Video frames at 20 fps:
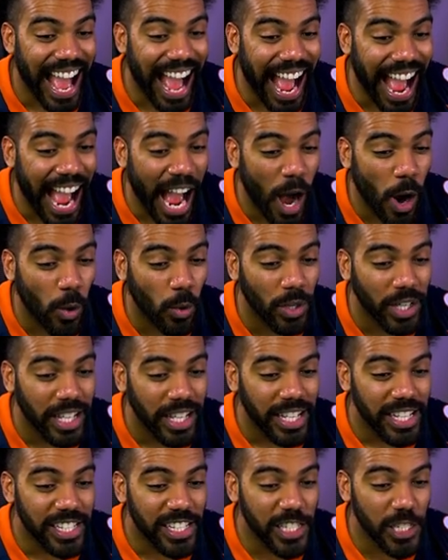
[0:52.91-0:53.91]
out
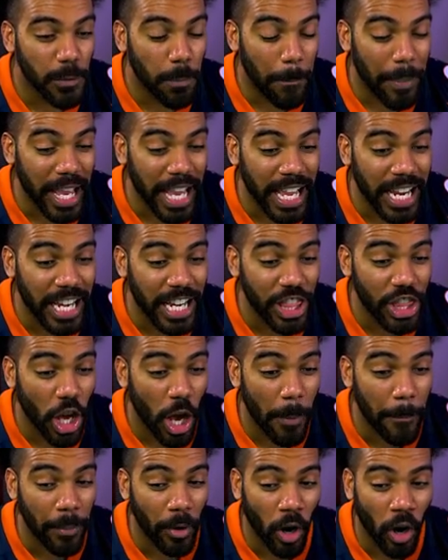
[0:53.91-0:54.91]
spin
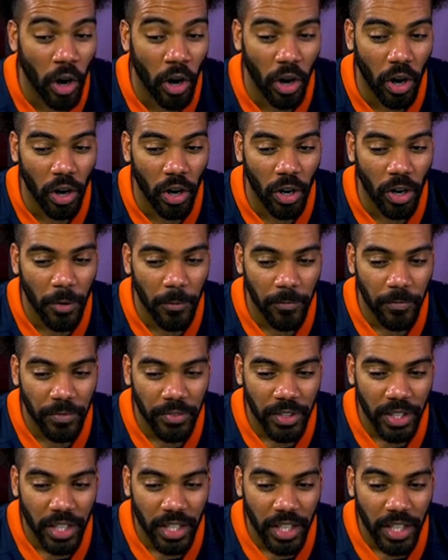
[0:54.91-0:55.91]
the ball.
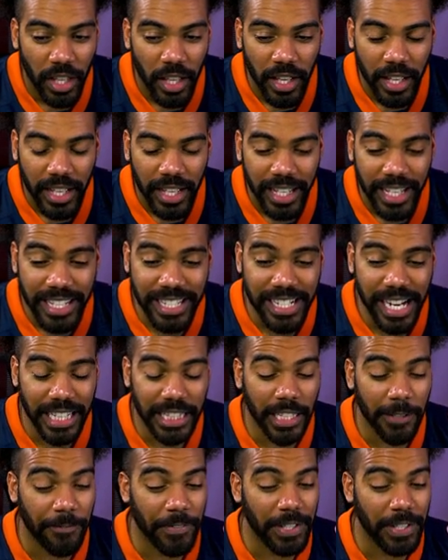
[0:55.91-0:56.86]
He's got the